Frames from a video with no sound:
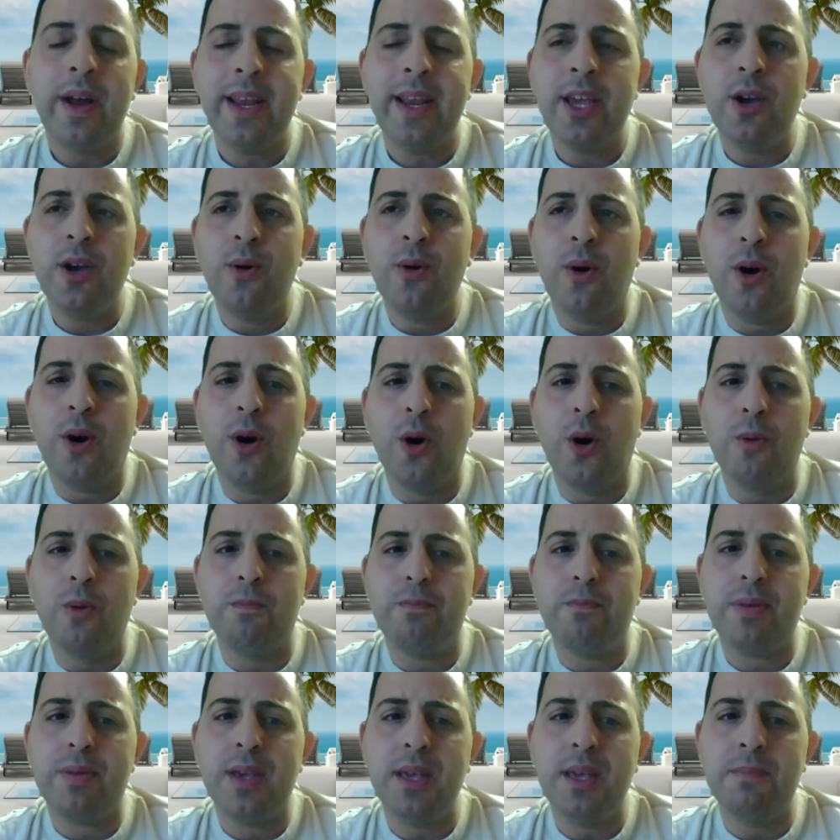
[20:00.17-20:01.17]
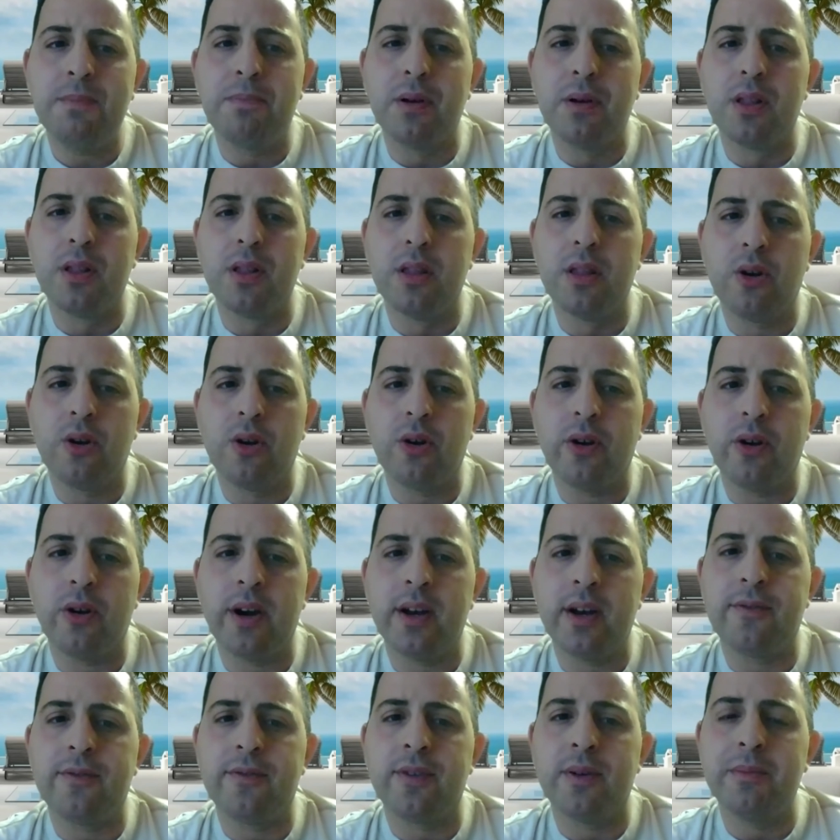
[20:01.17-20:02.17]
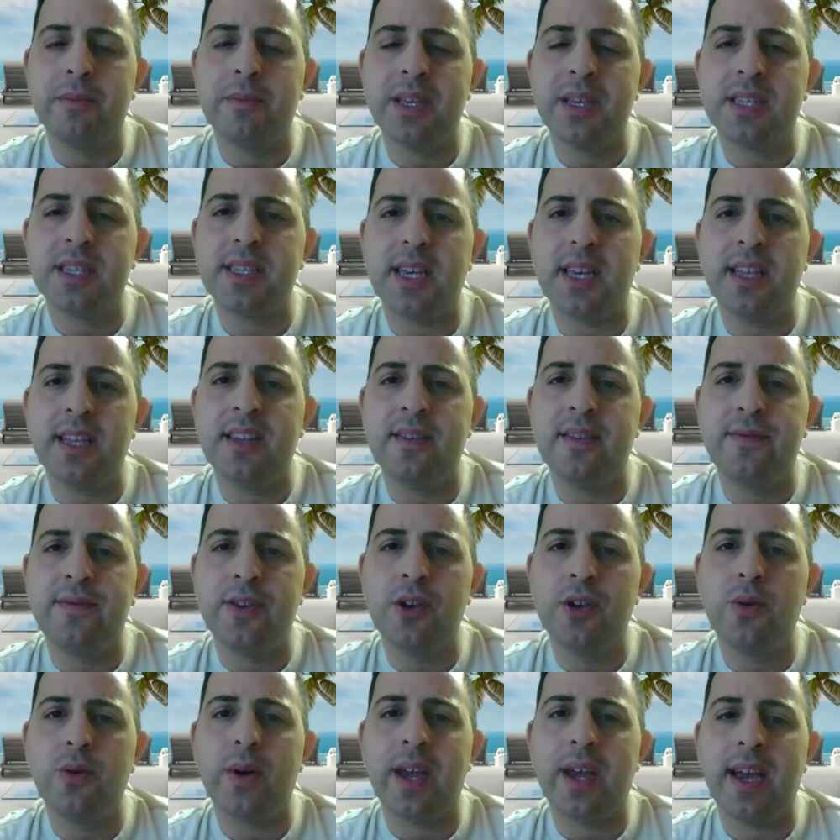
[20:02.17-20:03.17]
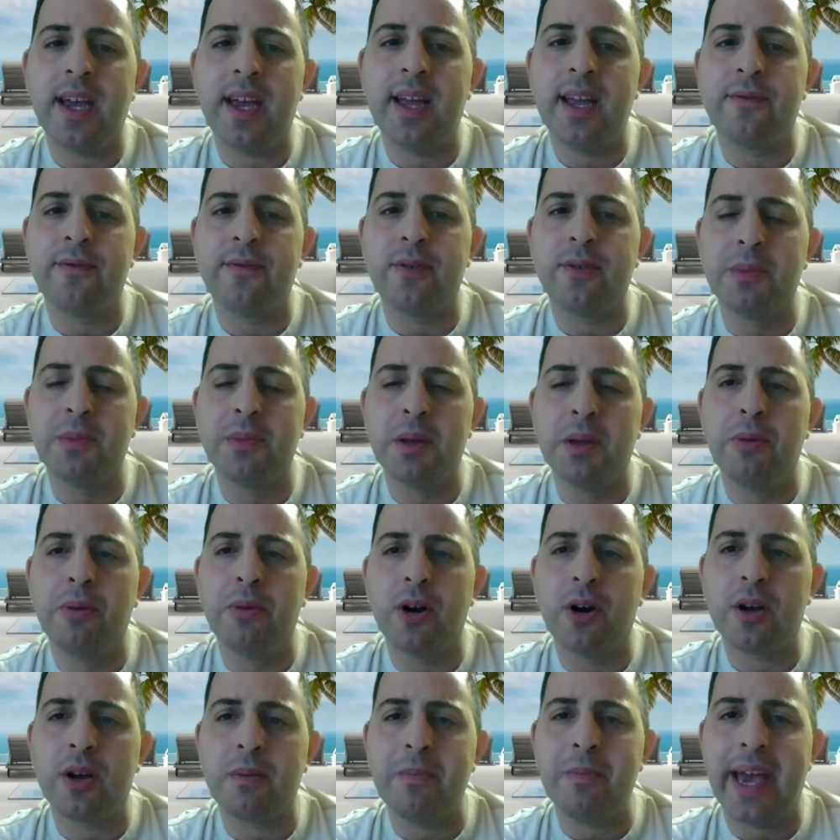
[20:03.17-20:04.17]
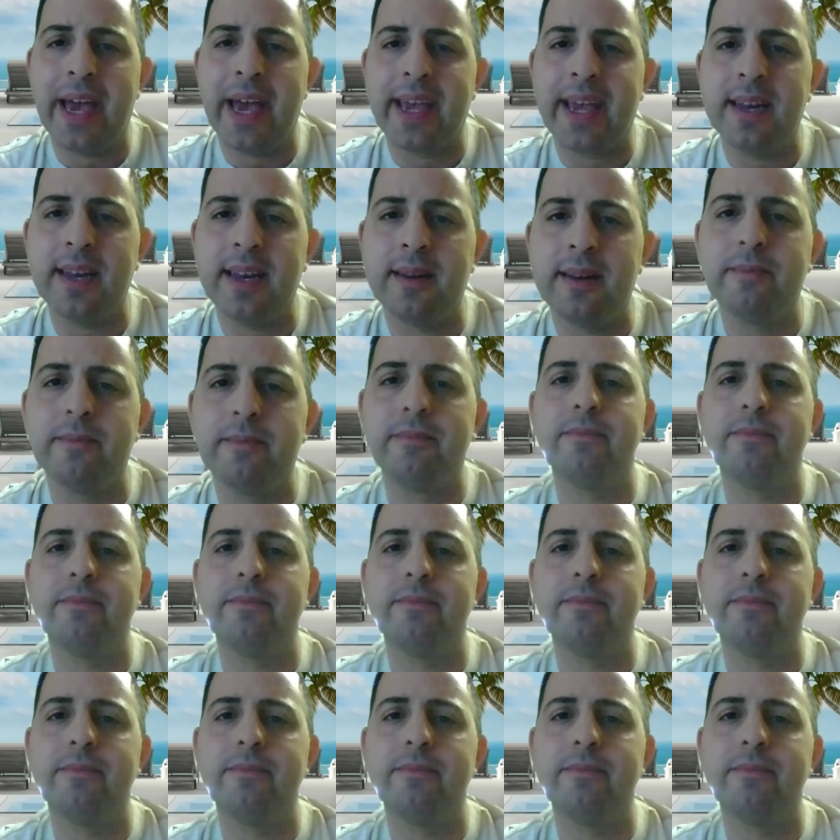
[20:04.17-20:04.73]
do you hope people learn from this interview and from the book, Megan?